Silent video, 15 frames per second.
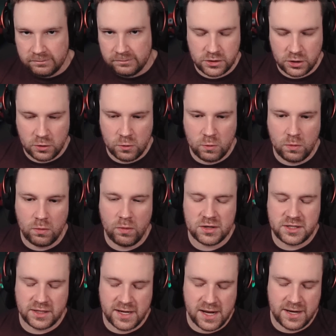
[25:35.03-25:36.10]
So
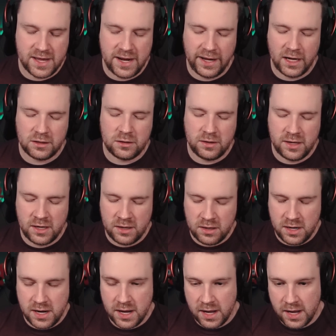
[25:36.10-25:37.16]
once again, getting into the
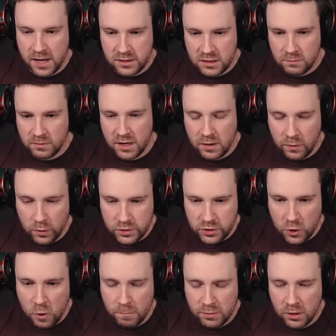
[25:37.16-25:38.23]
Nia Demonology
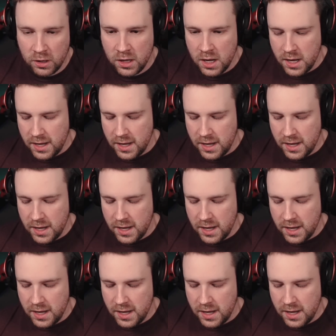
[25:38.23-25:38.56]
opener,